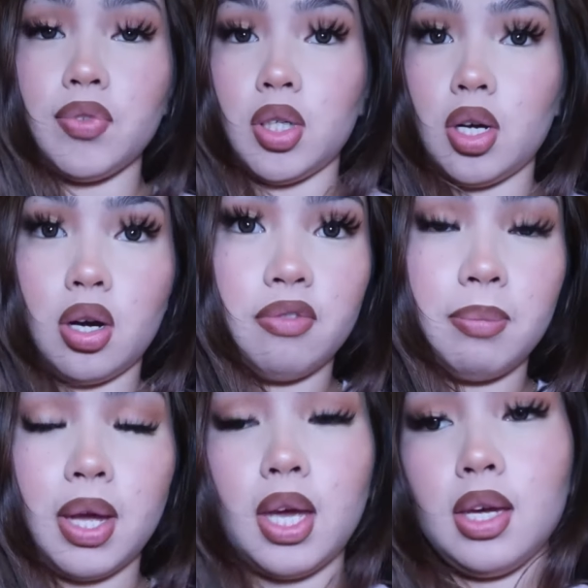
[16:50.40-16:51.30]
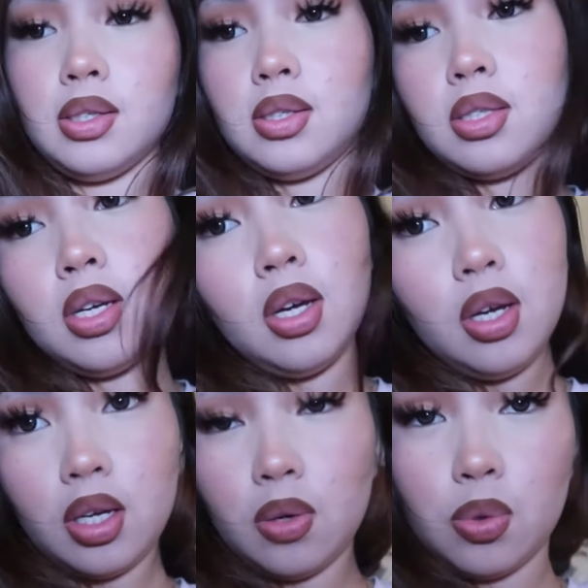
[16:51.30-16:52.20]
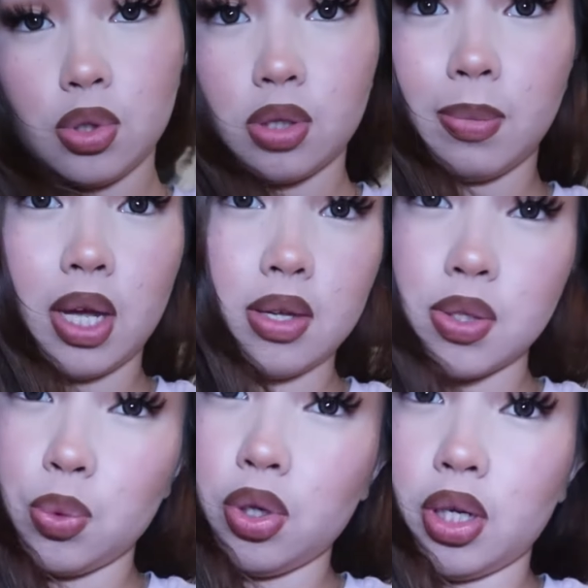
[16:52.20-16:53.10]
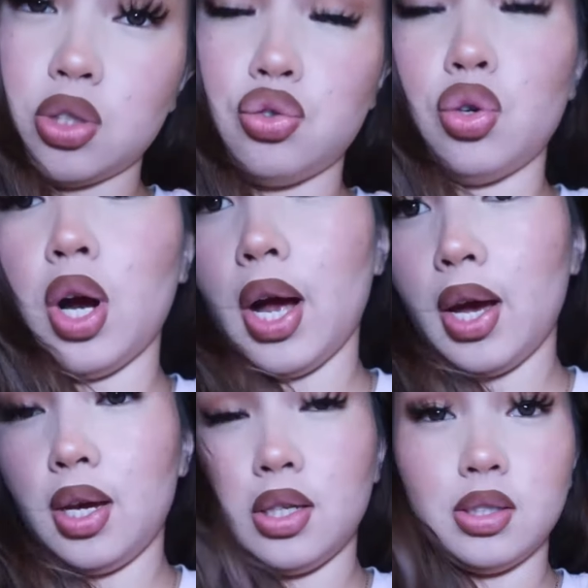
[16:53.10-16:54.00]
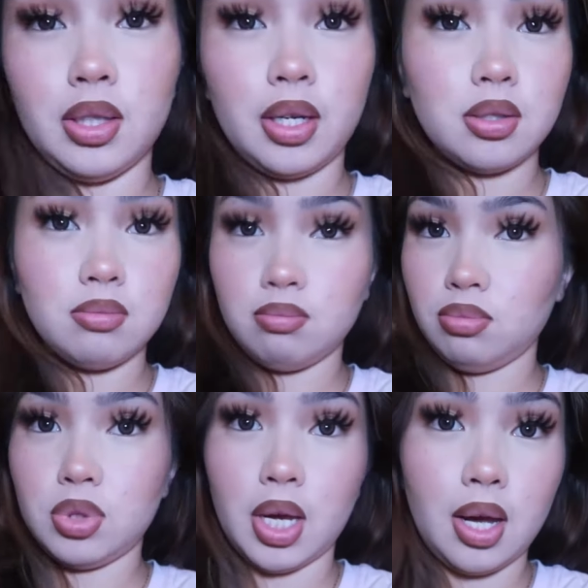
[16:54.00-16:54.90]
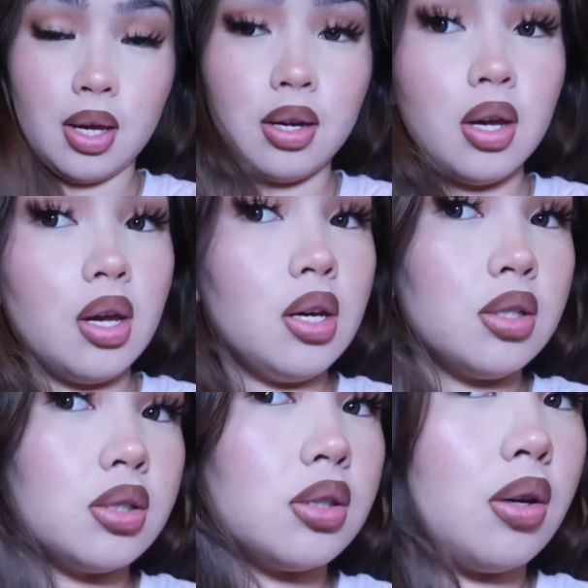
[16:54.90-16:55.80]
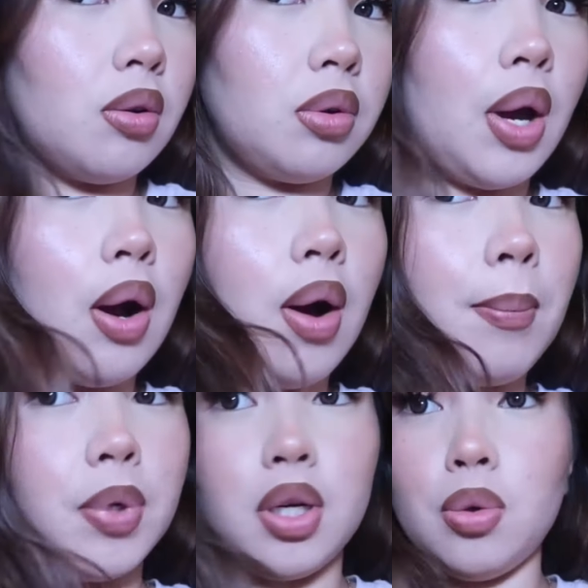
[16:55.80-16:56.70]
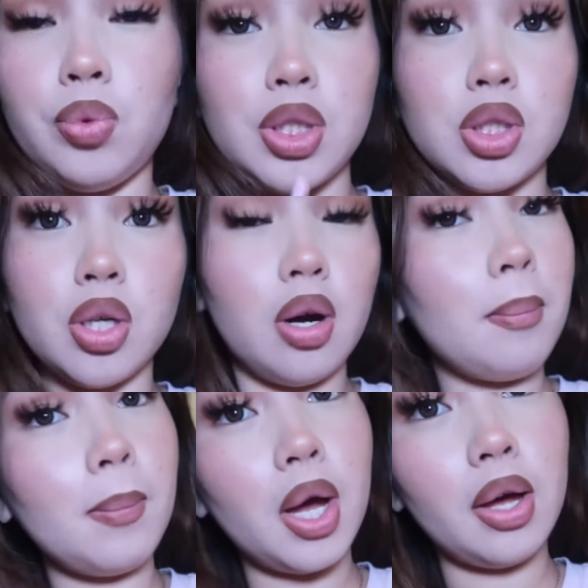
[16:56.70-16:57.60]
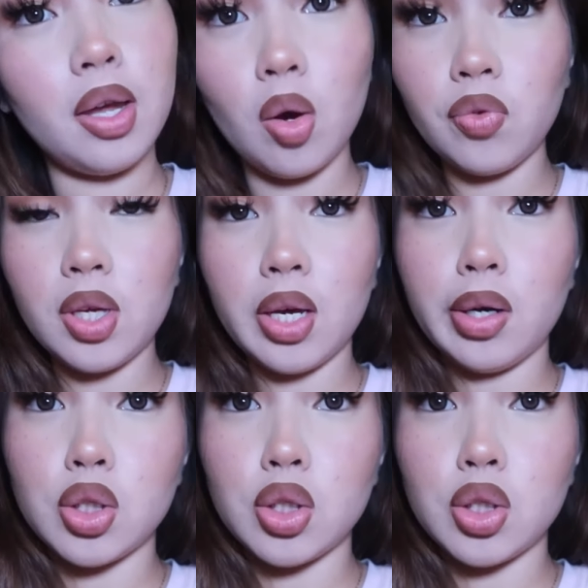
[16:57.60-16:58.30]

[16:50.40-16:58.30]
after I cut off my ends it was my ends were like dry and like dead so now i'm gonna restart my healthy hair